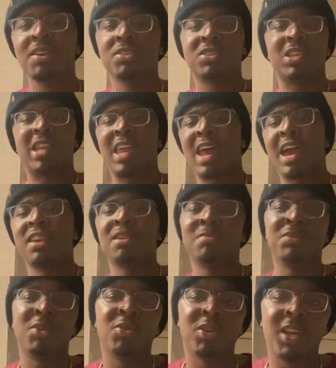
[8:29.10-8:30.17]
So then I end up
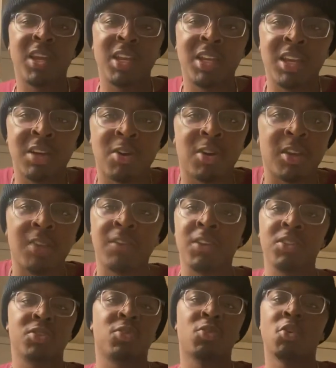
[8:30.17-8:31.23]
donating it or giving
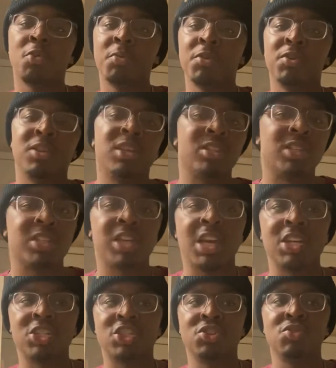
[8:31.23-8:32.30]
it to a homie who needs a
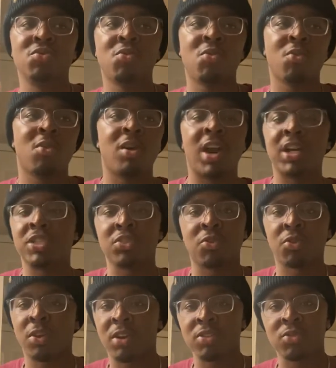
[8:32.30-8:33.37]
skate shoe, or I just
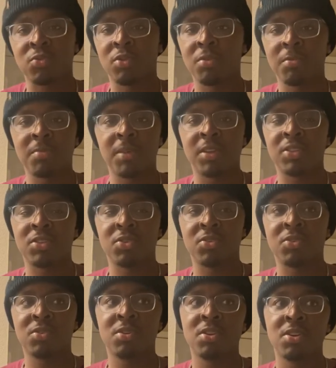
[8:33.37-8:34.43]
hold on to them
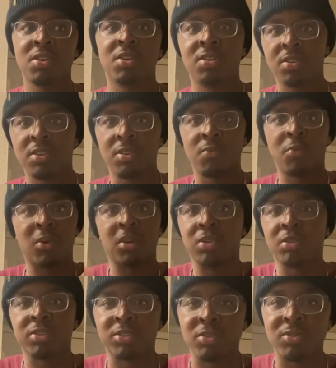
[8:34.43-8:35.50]
until one of
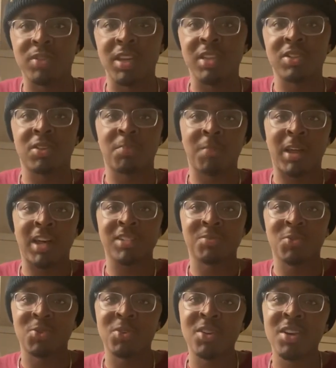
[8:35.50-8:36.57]
those two things are
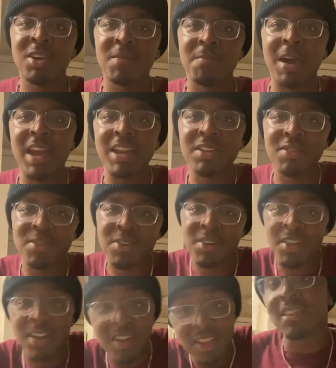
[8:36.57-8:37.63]
plausible. But anywho,
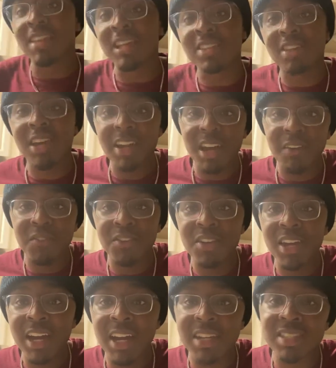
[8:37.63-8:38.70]
that's all I got for you
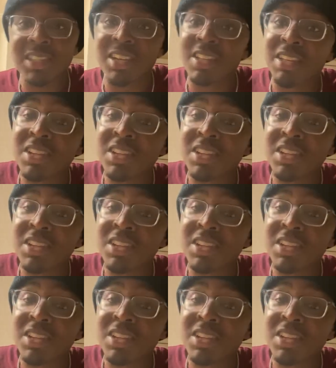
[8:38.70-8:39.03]
guys.